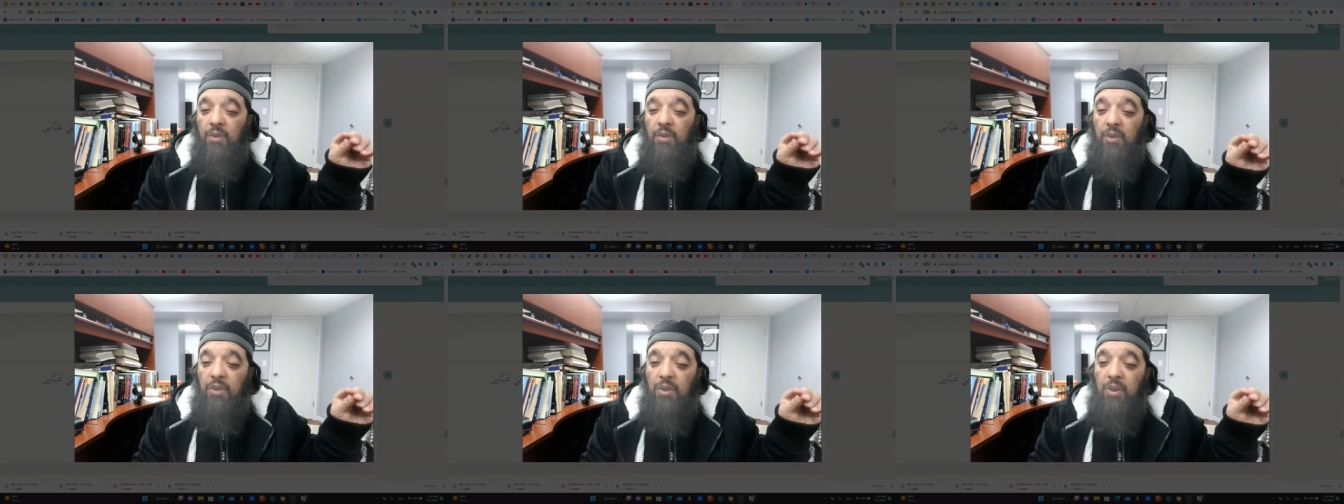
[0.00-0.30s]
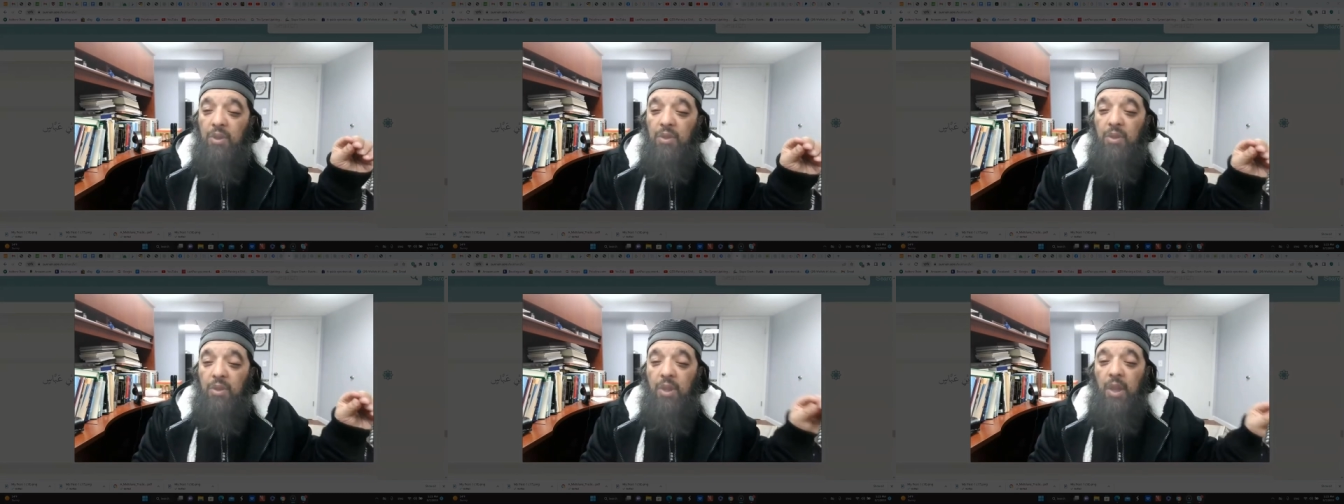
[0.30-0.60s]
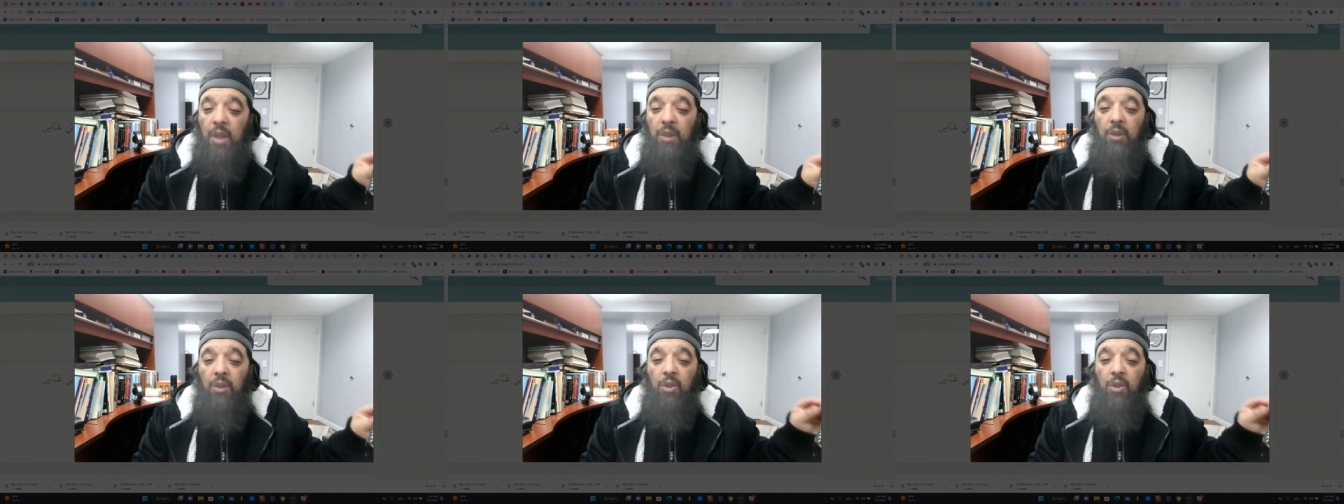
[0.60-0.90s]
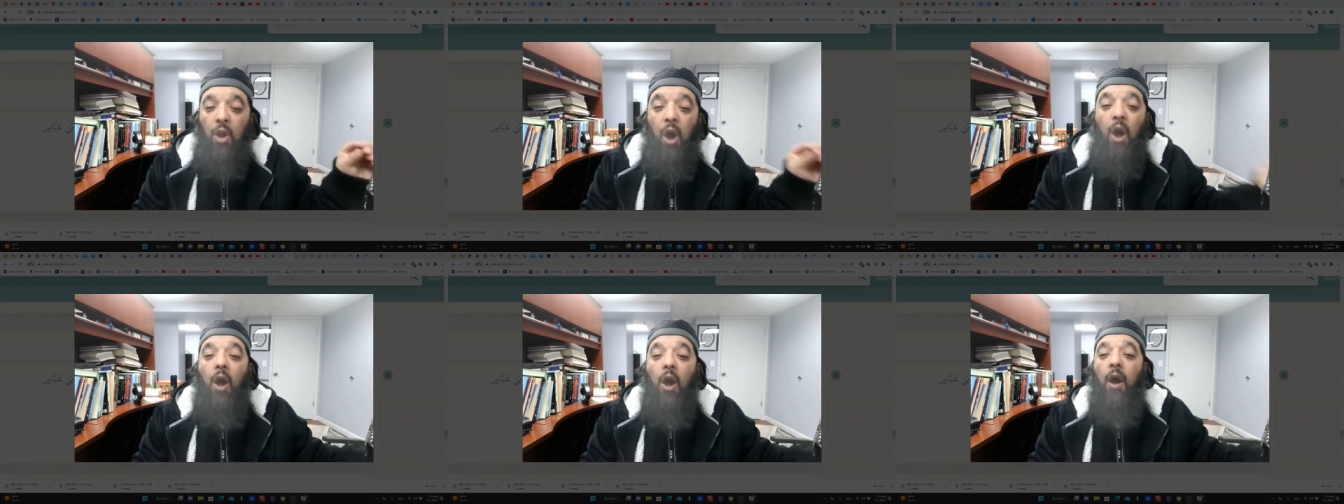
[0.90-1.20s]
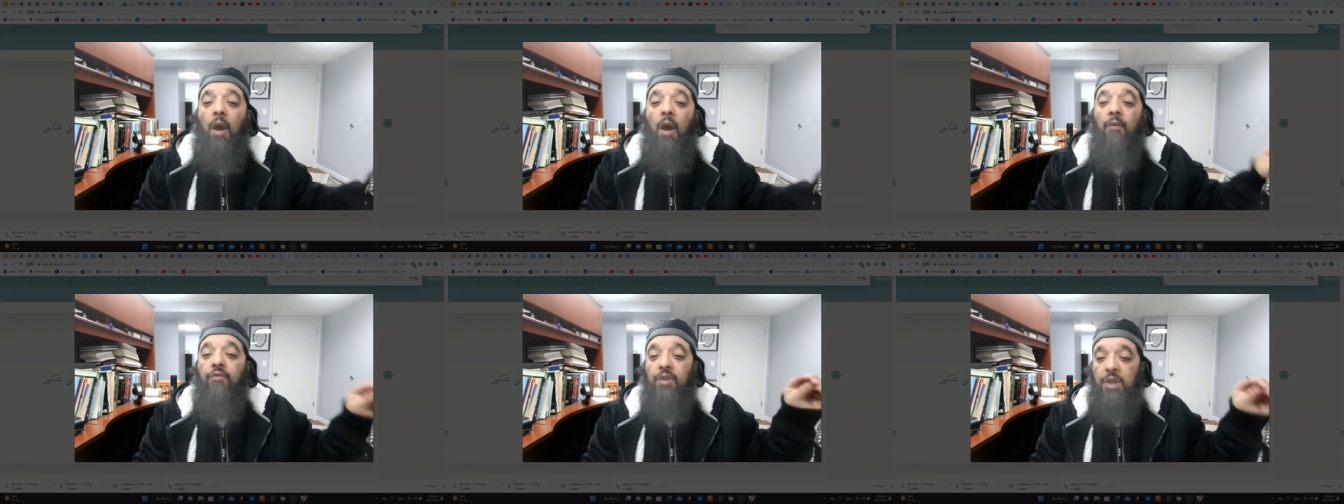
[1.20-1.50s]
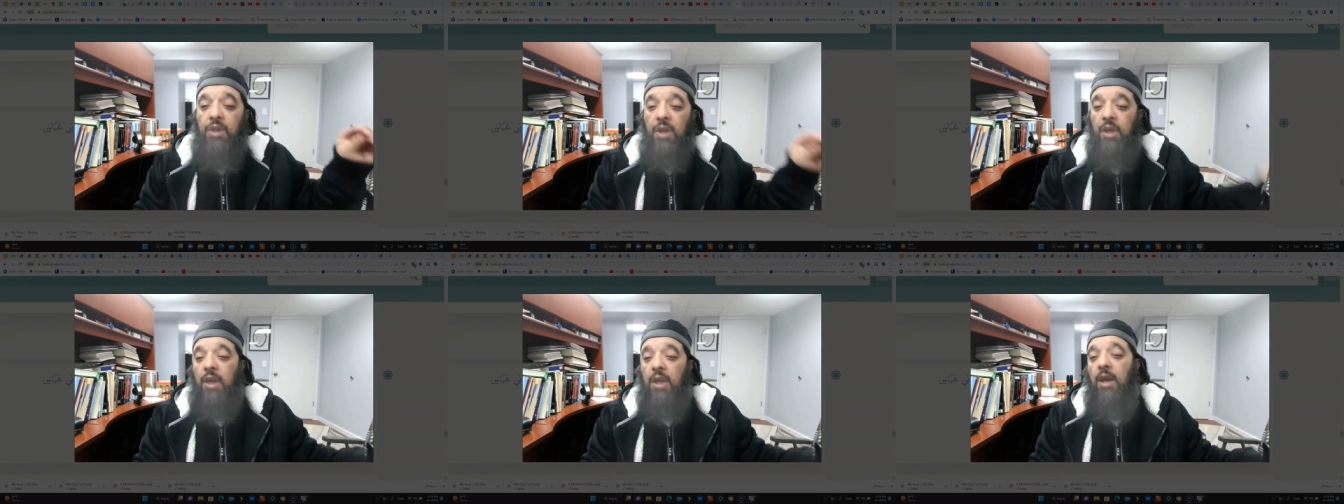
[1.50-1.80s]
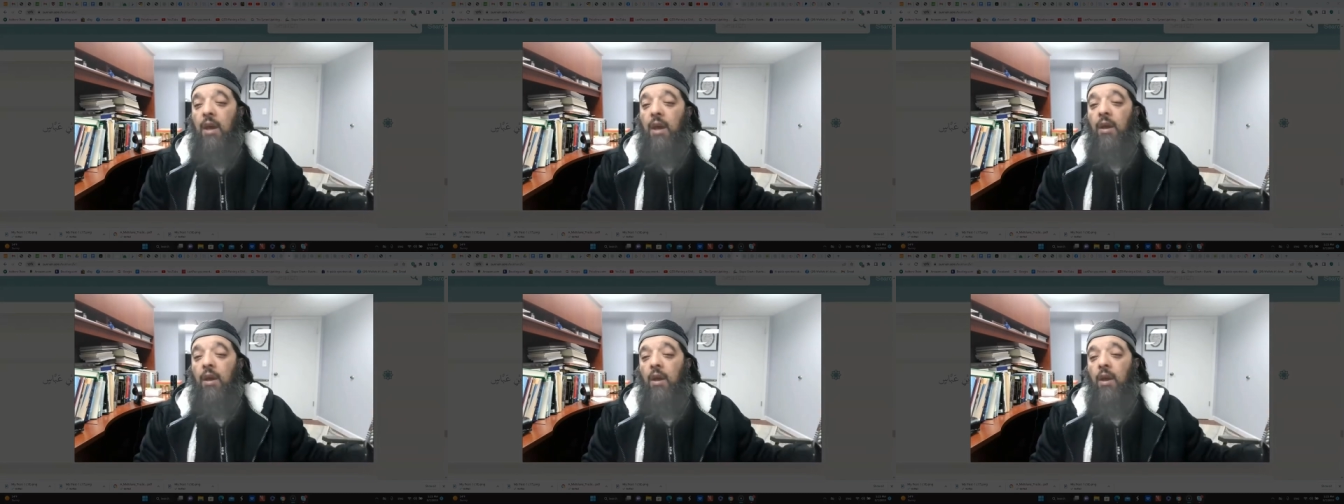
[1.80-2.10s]
the law of
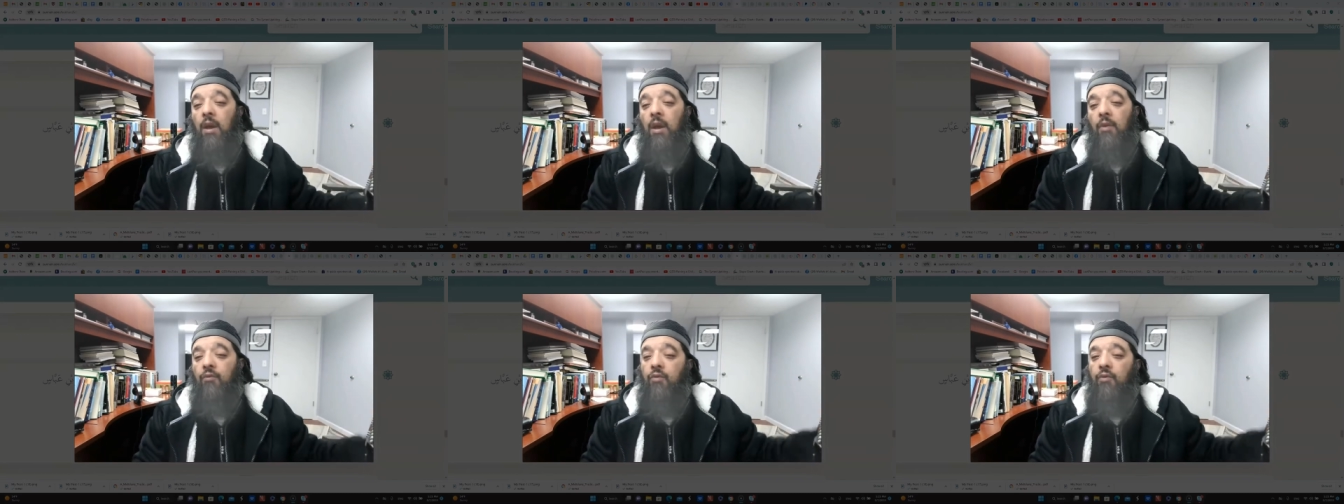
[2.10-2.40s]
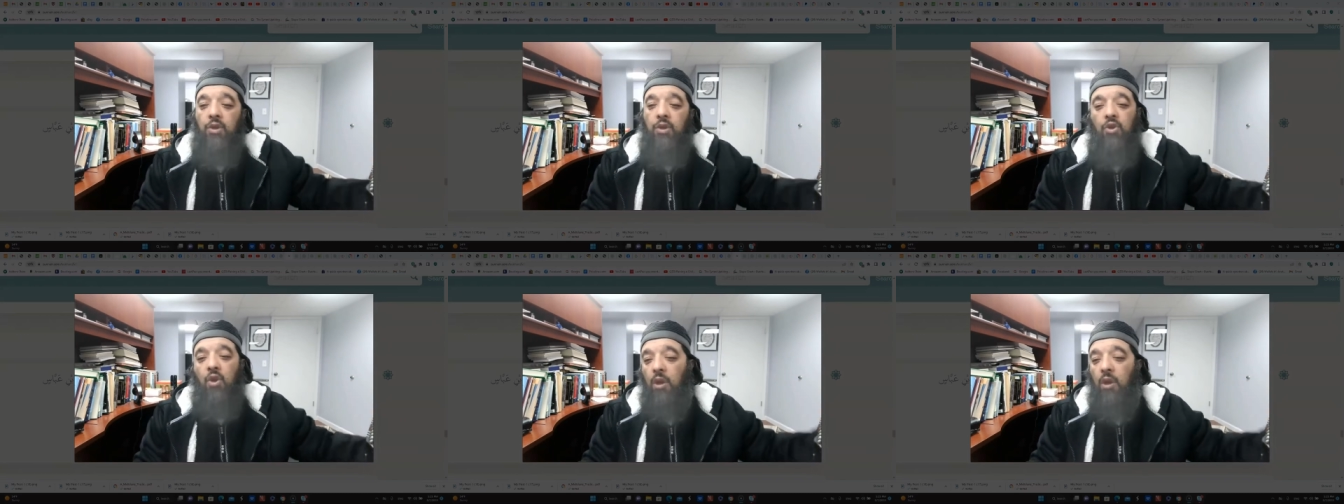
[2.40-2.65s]
Sharia for a